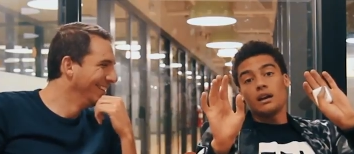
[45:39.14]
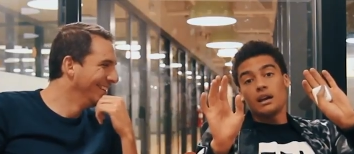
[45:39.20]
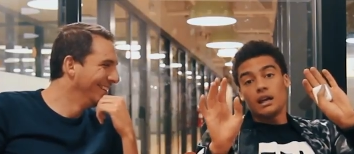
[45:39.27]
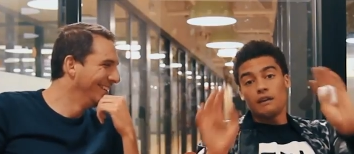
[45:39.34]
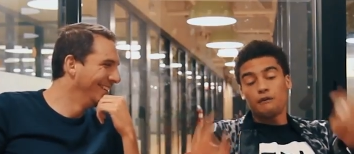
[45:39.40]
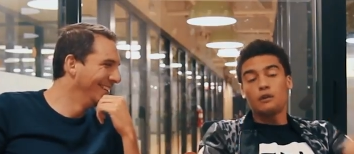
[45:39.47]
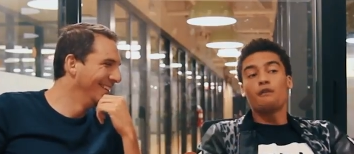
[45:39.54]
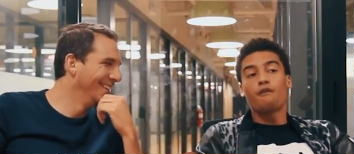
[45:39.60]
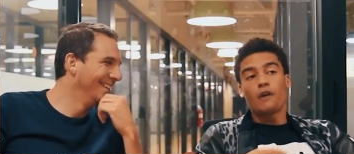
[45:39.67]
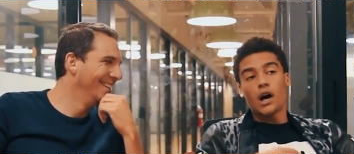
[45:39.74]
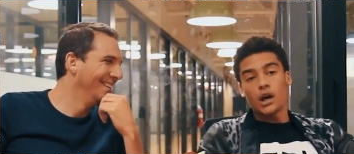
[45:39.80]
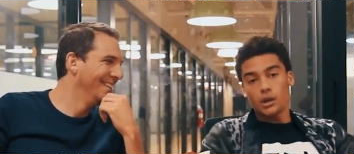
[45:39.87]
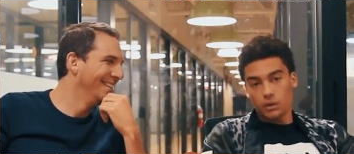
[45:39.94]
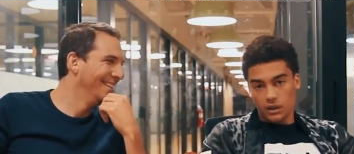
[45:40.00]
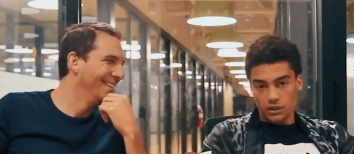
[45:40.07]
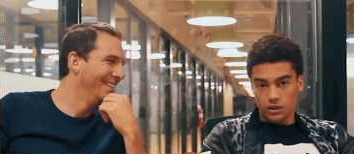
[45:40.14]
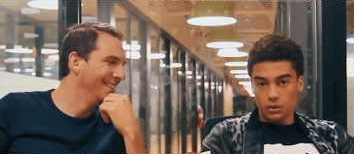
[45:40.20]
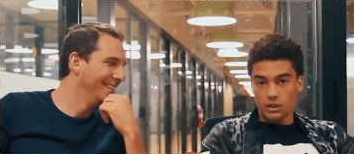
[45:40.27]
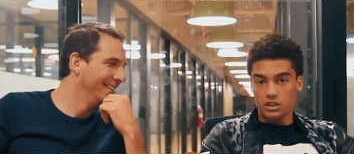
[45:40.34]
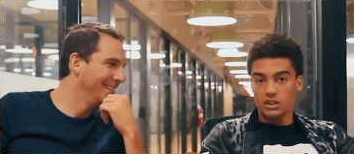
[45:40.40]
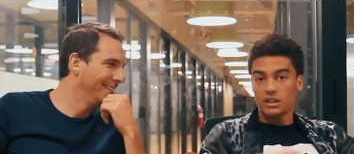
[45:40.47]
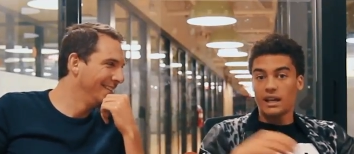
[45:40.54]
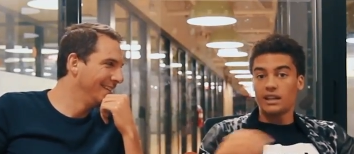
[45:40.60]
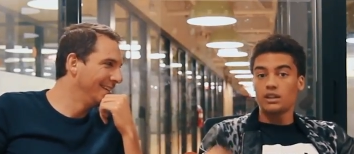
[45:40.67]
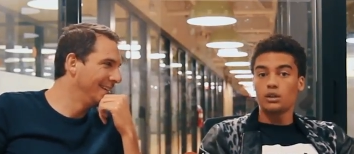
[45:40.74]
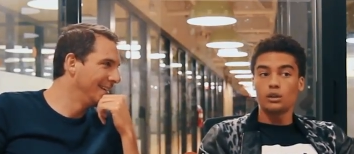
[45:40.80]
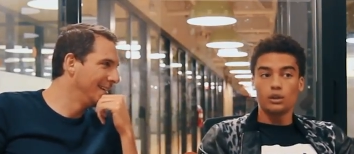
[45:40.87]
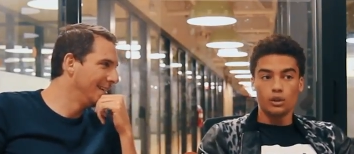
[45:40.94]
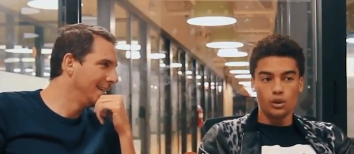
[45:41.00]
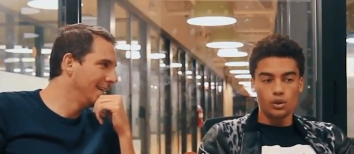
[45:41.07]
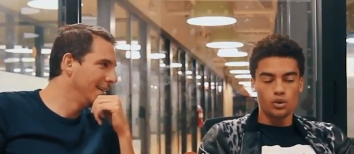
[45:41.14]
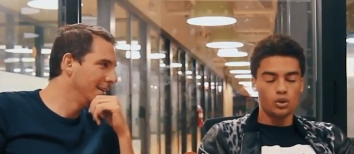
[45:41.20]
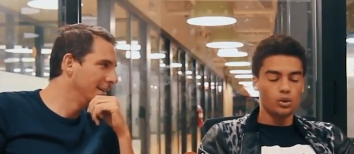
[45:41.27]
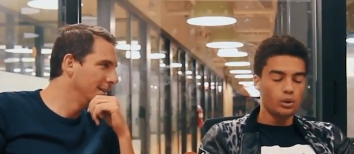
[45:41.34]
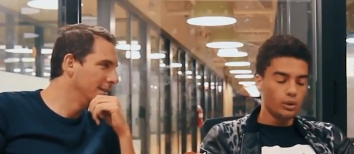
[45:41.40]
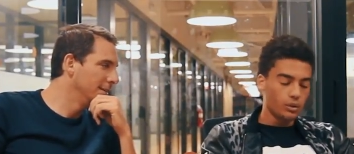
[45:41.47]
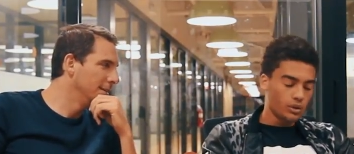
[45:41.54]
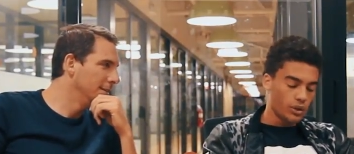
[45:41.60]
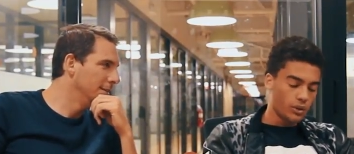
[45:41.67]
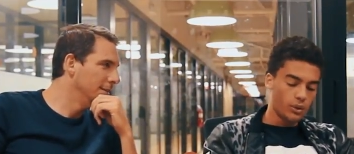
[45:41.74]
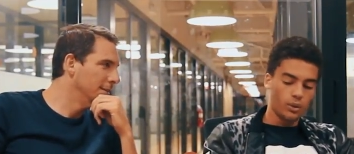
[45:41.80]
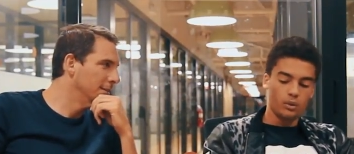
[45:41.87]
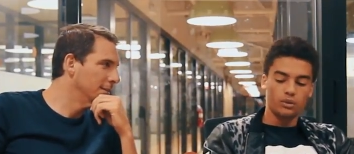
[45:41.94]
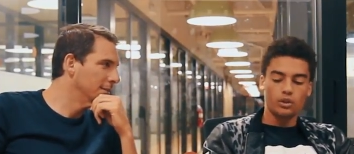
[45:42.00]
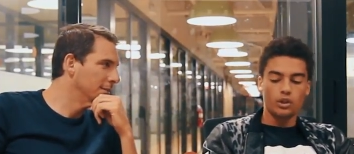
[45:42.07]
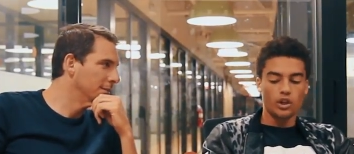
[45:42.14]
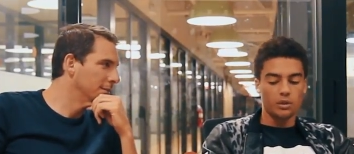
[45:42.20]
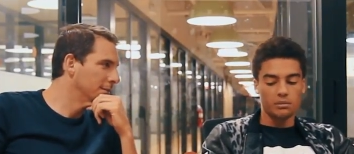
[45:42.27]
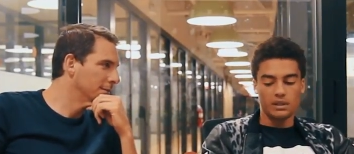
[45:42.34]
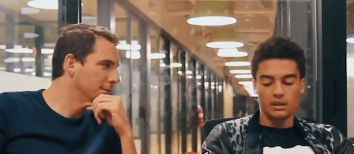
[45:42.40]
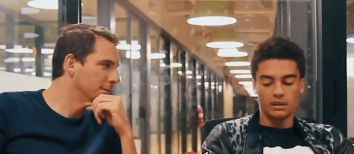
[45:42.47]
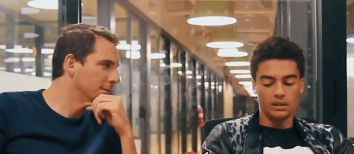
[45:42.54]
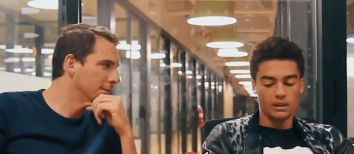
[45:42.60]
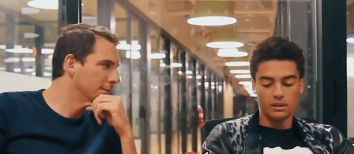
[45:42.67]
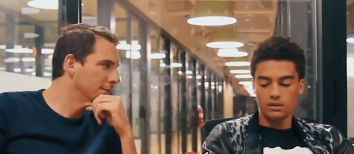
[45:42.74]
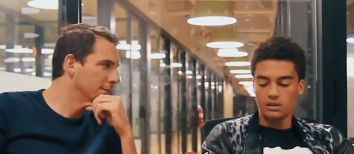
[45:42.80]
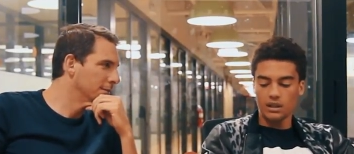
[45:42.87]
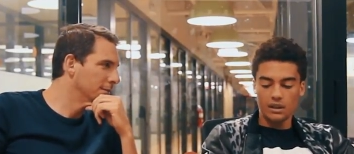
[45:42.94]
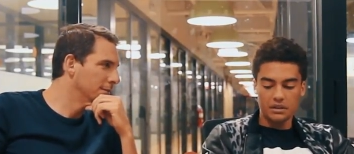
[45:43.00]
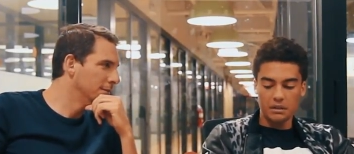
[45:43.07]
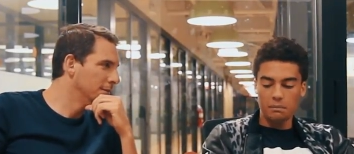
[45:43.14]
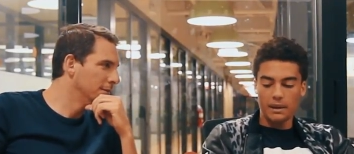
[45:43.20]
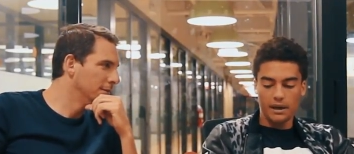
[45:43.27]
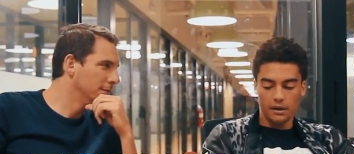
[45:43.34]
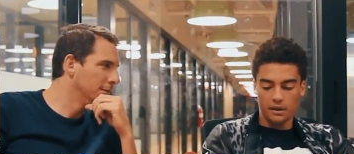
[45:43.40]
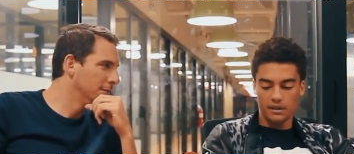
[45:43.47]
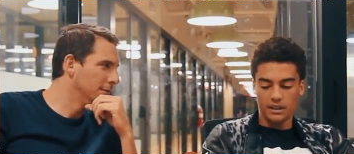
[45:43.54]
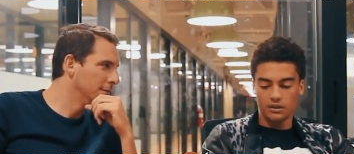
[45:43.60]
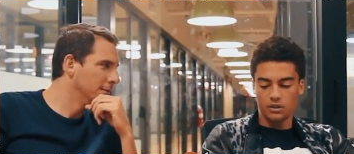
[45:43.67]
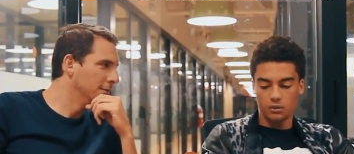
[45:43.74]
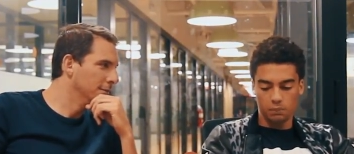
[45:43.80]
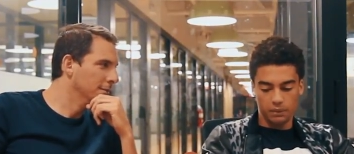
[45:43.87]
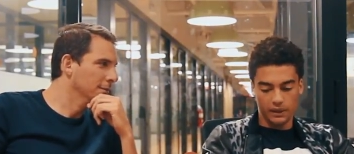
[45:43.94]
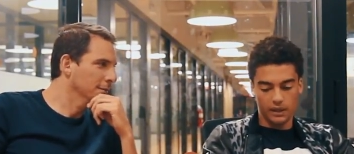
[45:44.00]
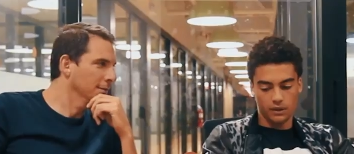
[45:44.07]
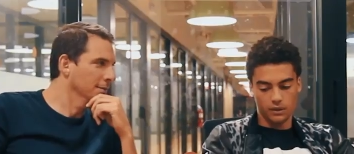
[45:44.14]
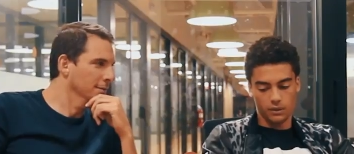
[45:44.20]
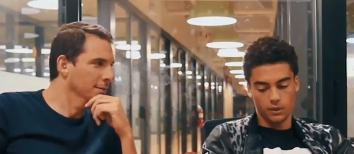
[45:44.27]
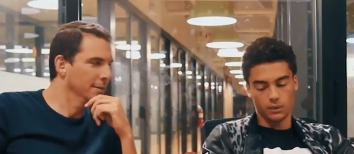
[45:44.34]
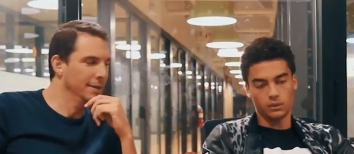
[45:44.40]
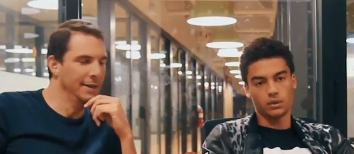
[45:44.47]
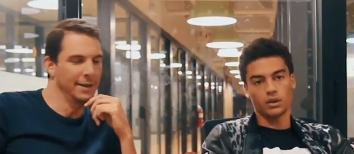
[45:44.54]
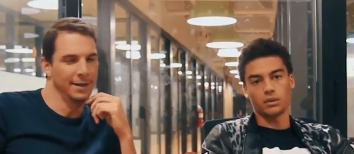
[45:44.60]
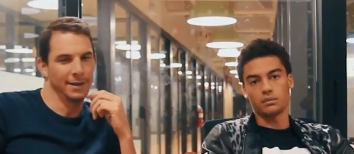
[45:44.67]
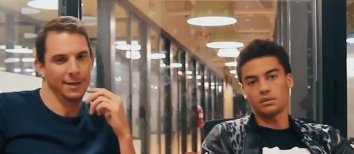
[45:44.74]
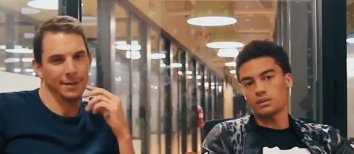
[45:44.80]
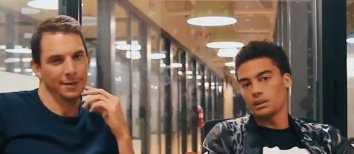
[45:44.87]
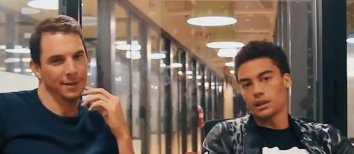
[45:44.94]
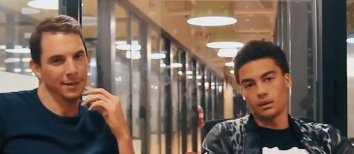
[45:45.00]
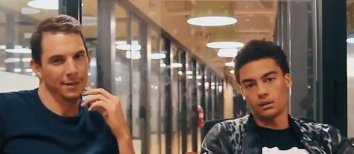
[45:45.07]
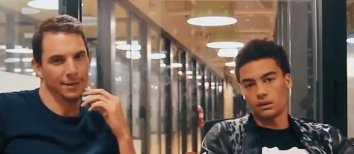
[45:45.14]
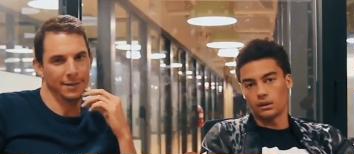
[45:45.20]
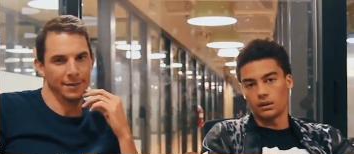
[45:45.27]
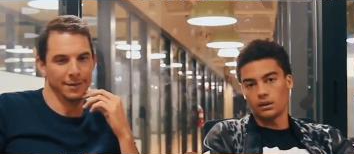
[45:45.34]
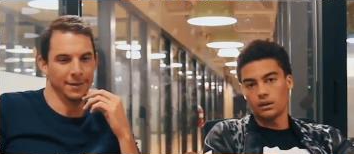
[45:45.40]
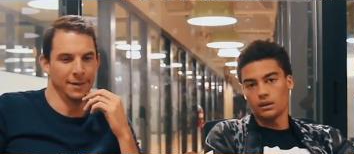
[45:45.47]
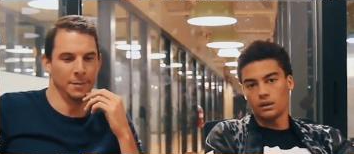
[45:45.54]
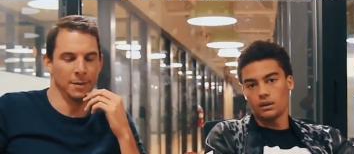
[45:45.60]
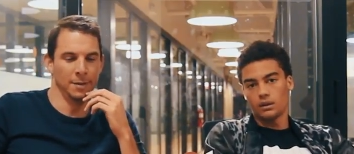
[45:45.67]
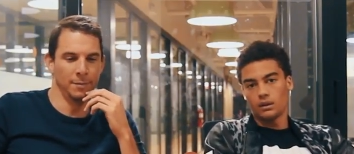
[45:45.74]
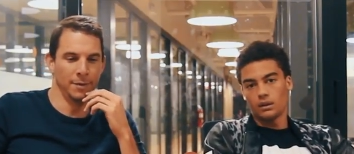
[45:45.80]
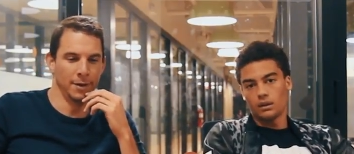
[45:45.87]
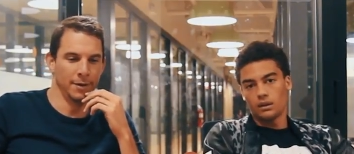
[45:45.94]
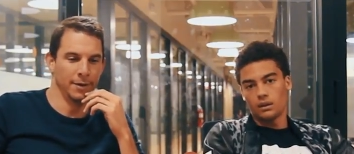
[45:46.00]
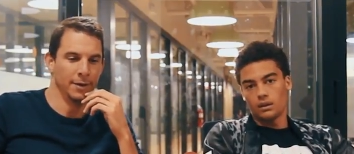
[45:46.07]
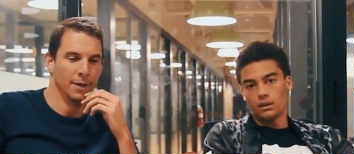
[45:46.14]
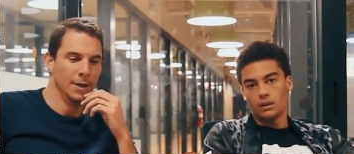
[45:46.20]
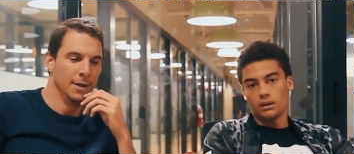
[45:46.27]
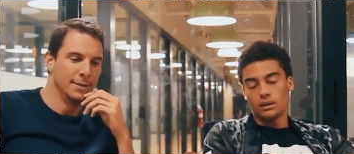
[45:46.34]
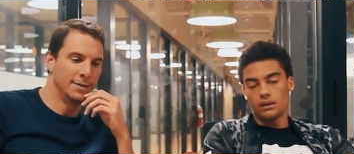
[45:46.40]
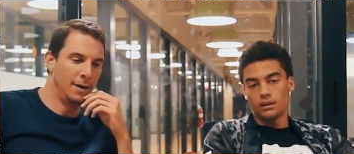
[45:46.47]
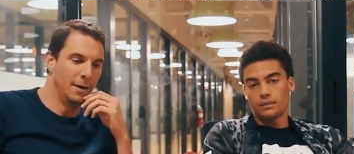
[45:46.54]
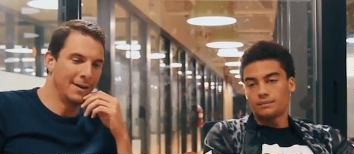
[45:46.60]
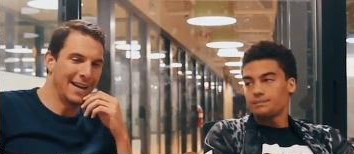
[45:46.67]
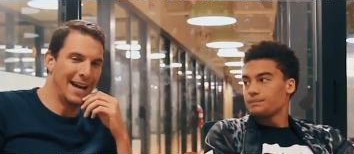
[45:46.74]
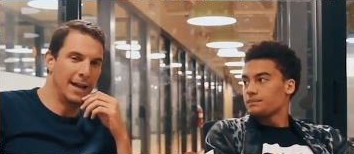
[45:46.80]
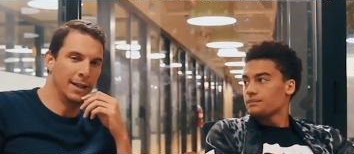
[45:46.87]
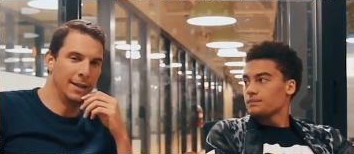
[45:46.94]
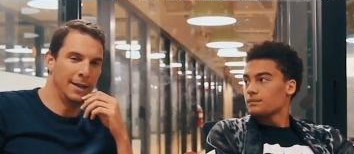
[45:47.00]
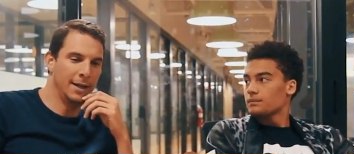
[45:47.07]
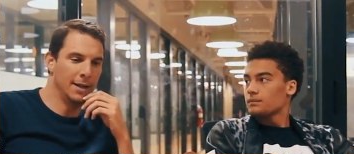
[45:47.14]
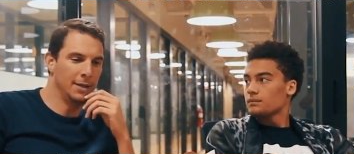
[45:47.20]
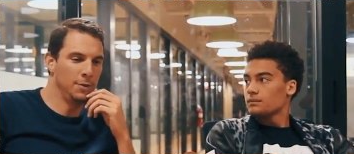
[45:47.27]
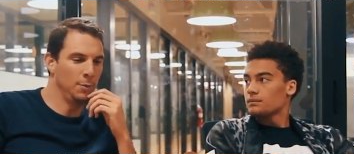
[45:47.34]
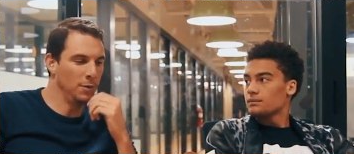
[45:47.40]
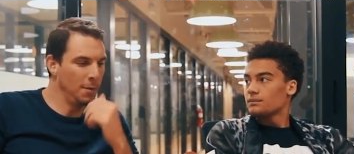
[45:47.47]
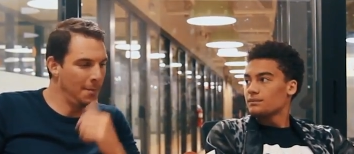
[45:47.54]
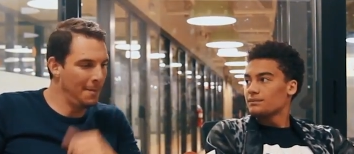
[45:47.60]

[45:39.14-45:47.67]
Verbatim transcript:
Speaker 1: If you follow your intuition and you lose, you lose on your own terms. And there's nothing better than to play on your own terms,
Speaker 2: literally. Amen, brother. Dunk Eliot, you were the